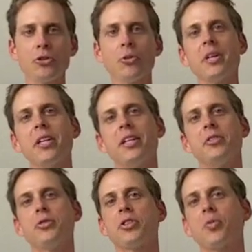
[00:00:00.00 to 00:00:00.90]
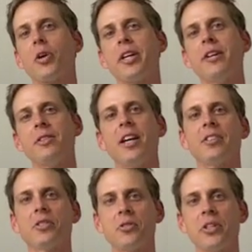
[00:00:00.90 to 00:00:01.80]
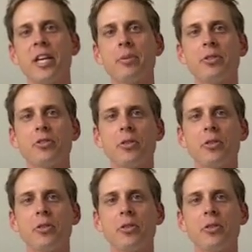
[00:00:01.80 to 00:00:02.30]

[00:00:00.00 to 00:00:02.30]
you're doing is you're just working out less as you taper,